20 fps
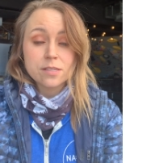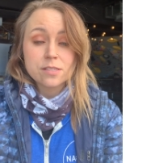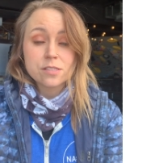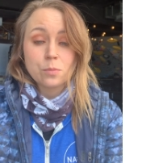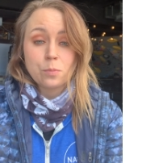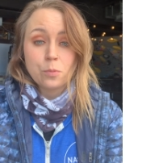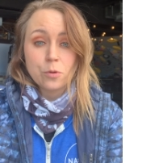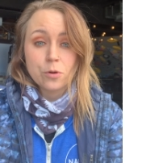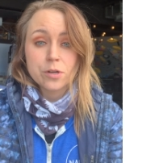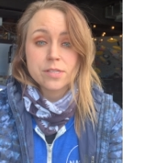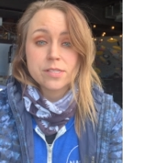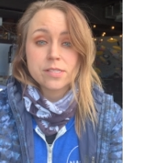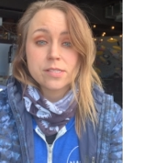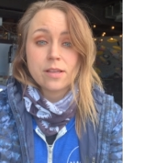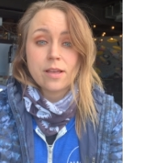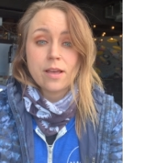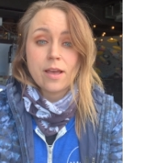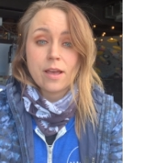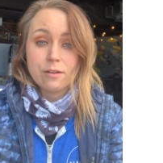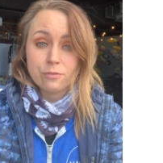and supports
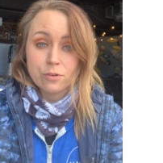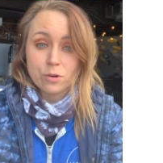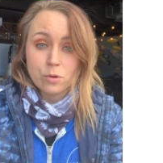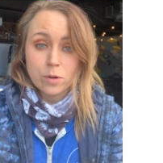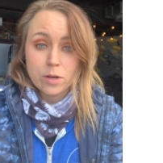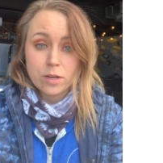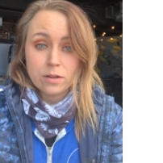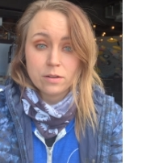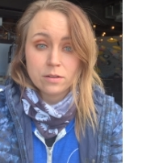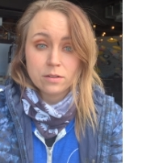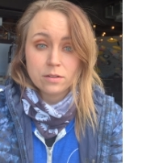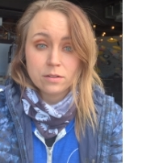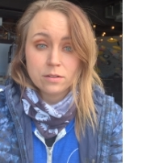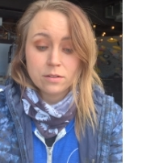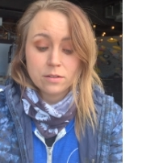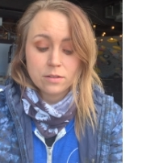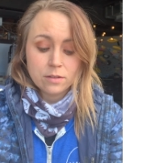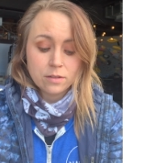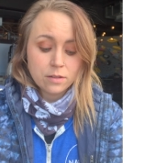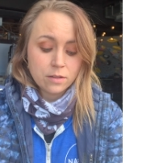everyone.
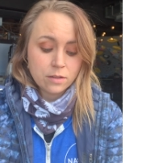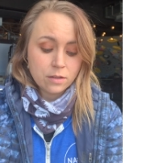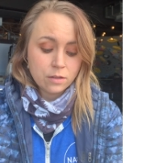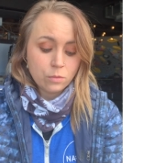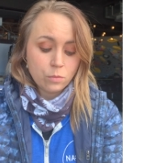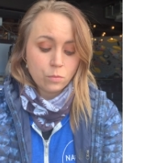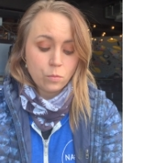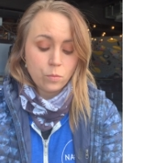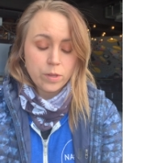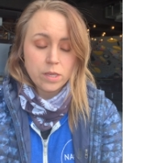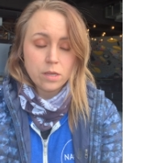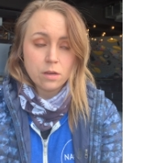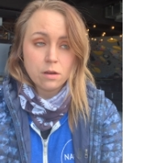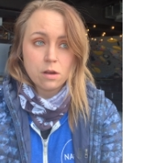We